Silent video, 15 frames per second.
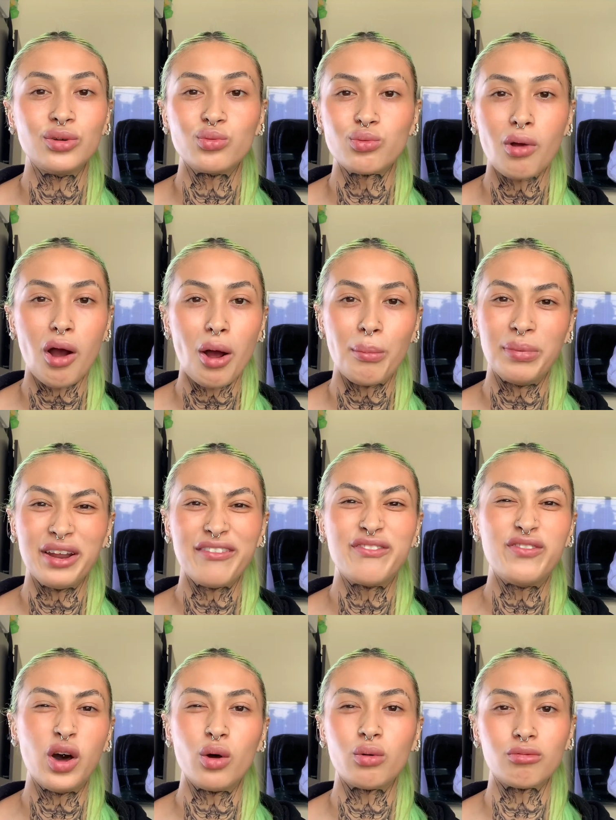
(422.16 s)
raw, but it
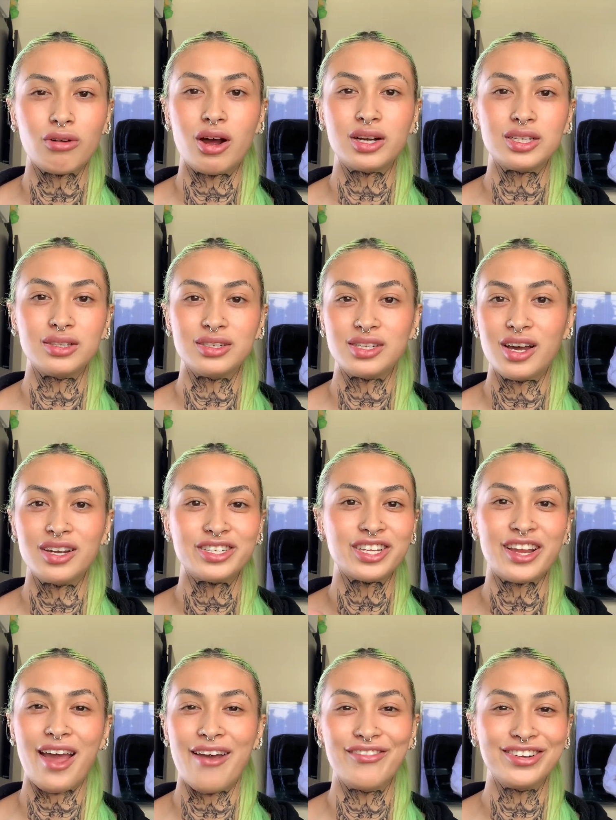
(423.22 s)
felt raw to the touch, like
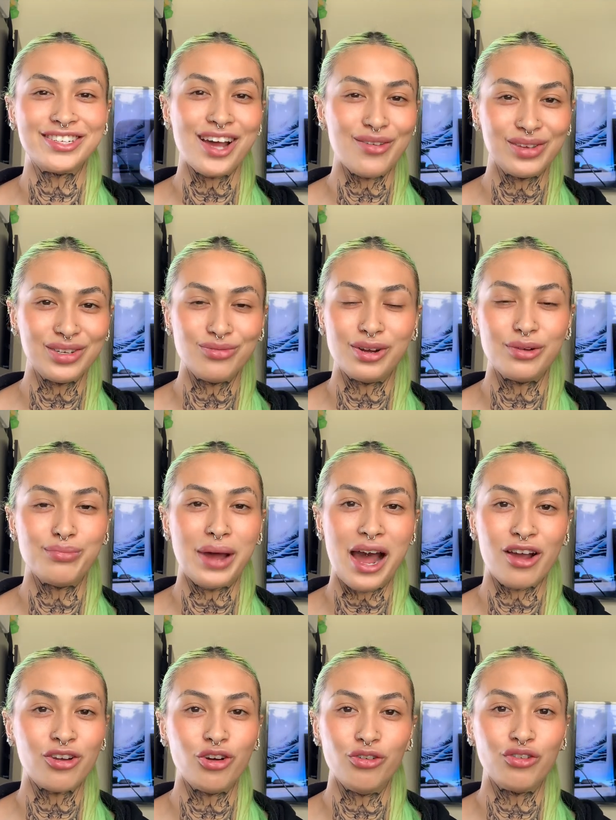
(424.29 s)
every time he went
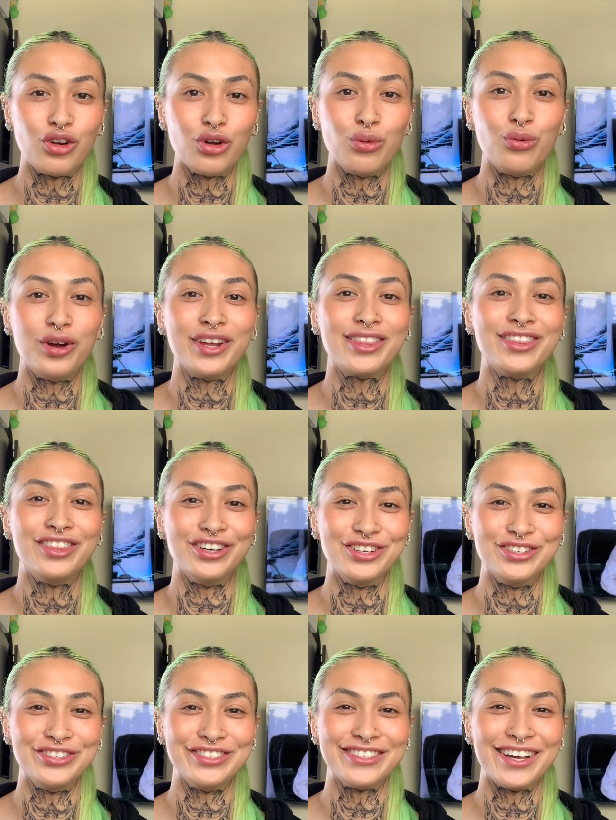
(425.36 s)
back over with
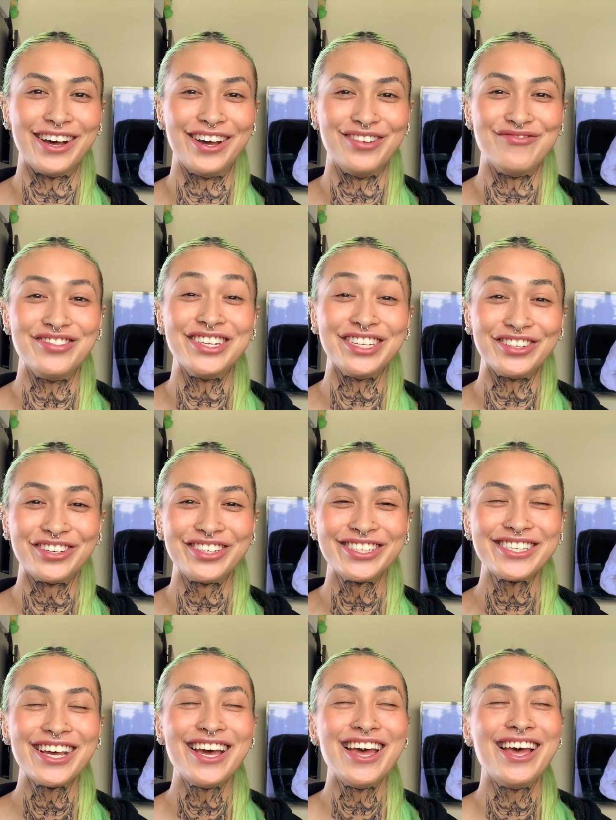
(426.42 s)
those needles.
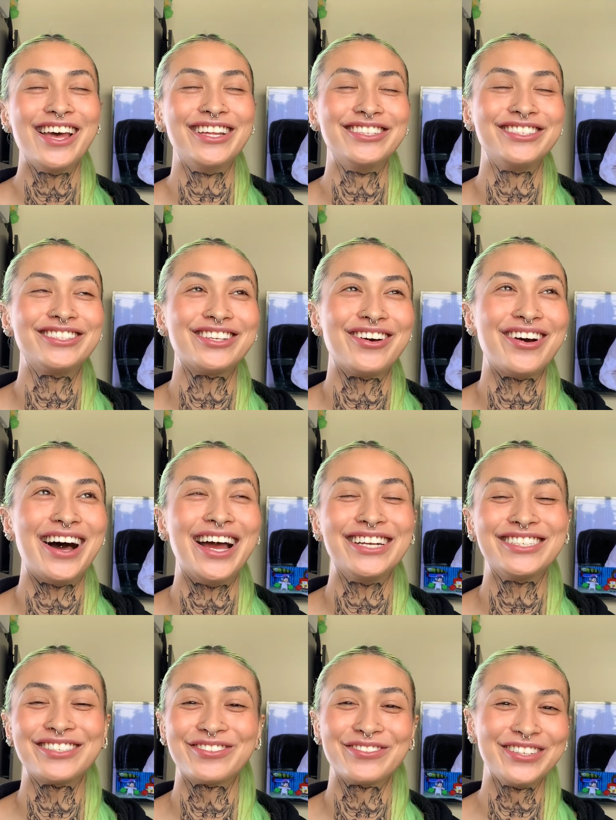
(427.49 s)
And so I
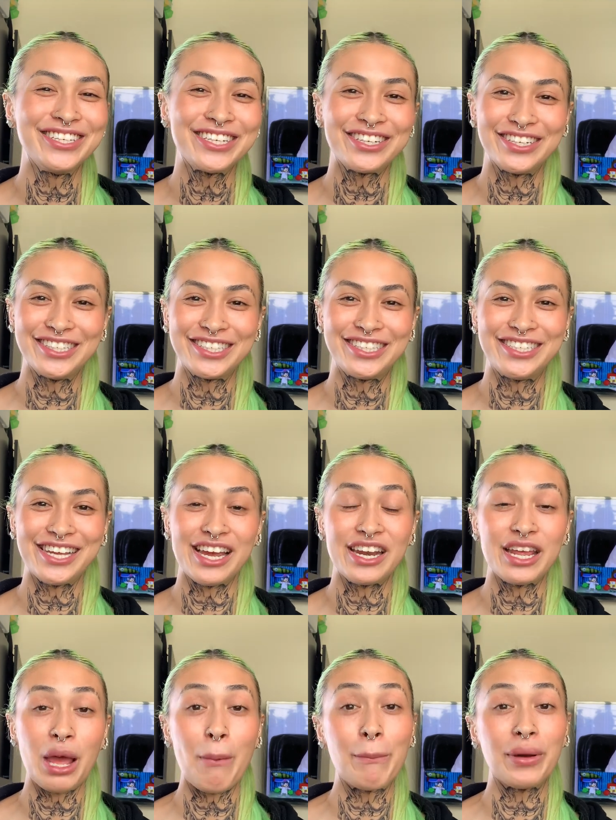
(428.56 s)
just really couldn't stand
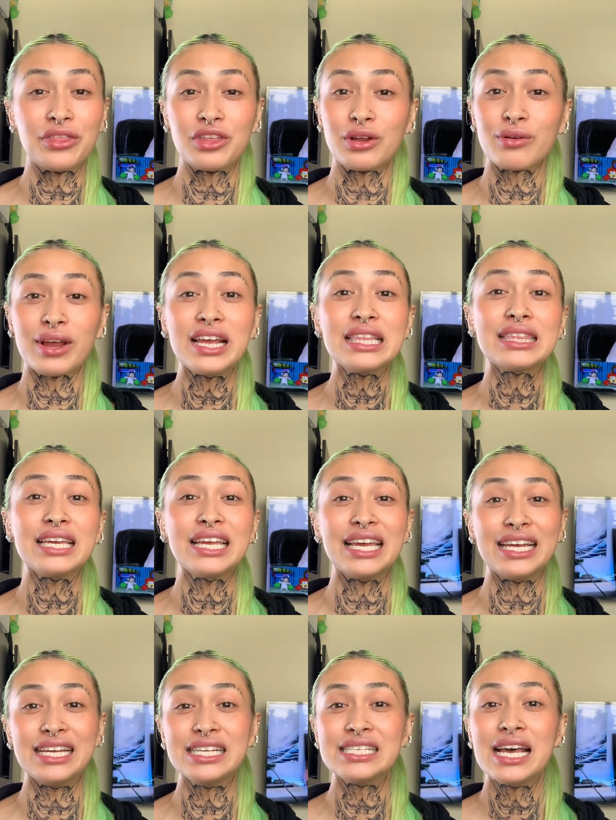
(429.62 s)
it. But the great thing
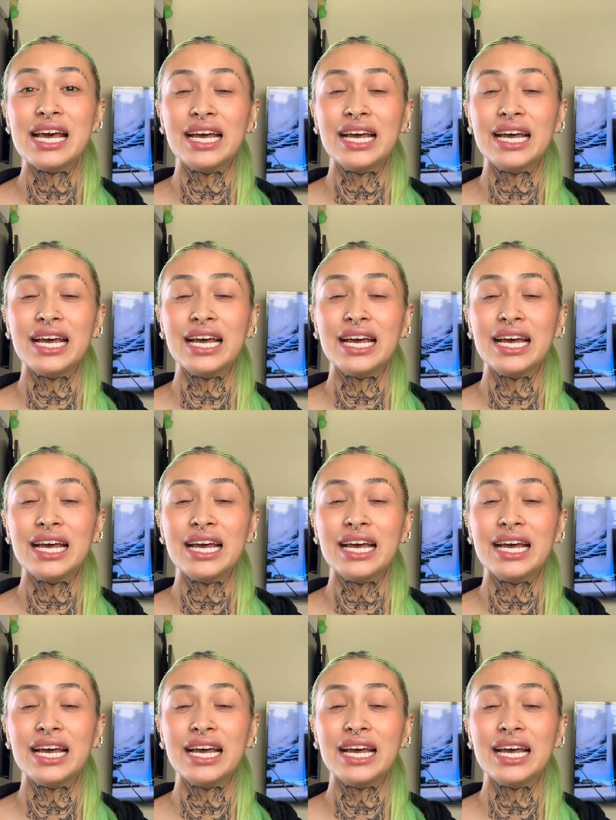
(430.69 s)
is